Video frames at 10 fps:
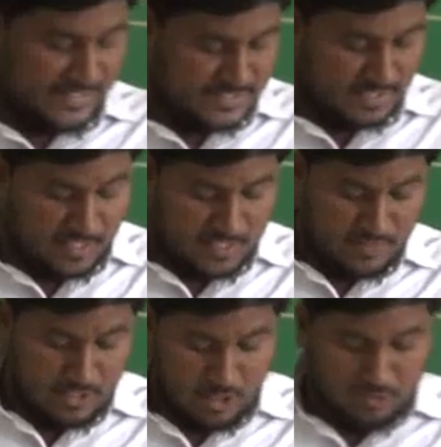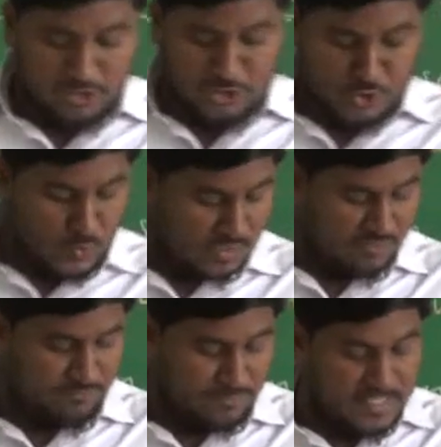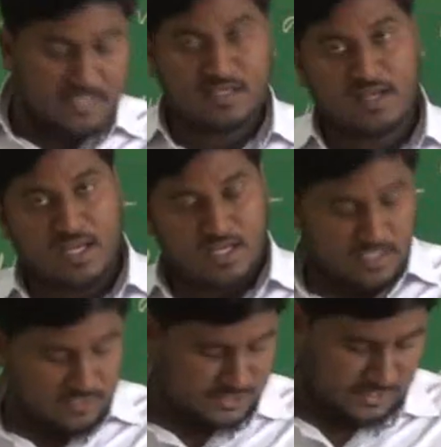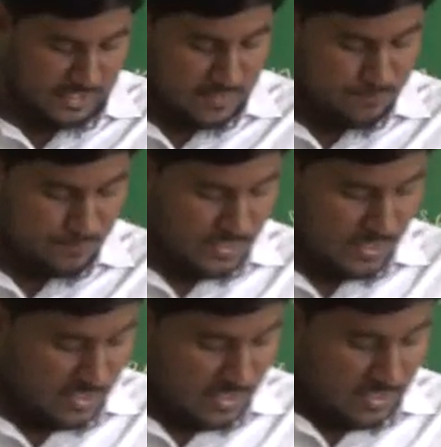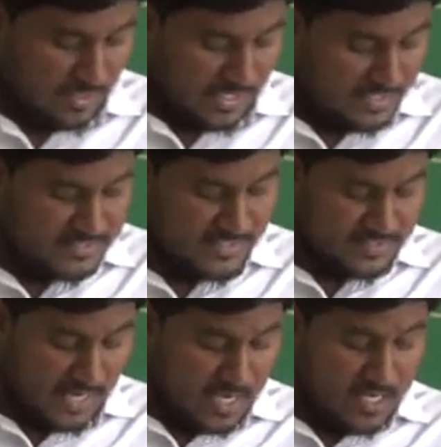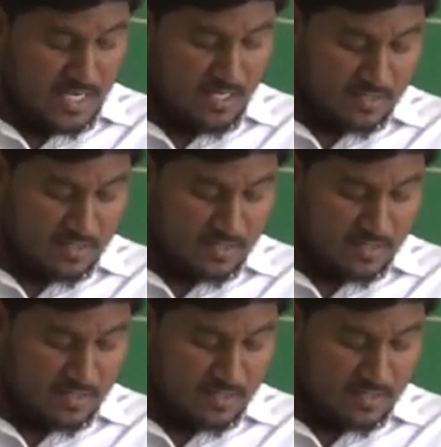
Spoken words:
Italy, on the shore of Mediterranean Sea, lies a tiny